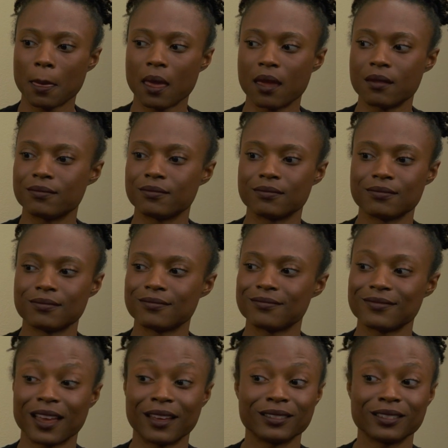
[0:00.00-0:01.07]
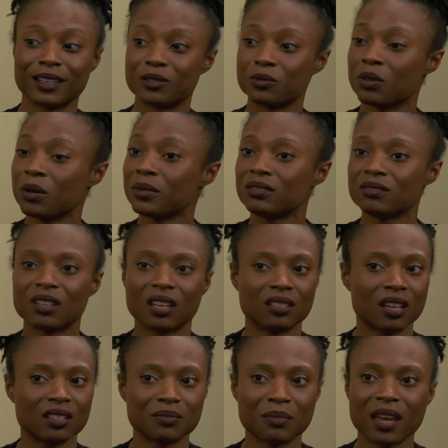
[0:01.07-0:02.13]
An uncut woman
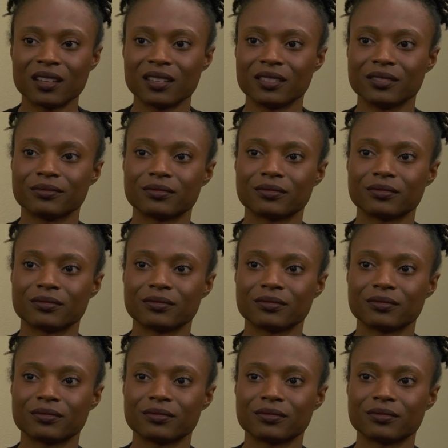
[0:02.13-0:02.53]
cannot marry.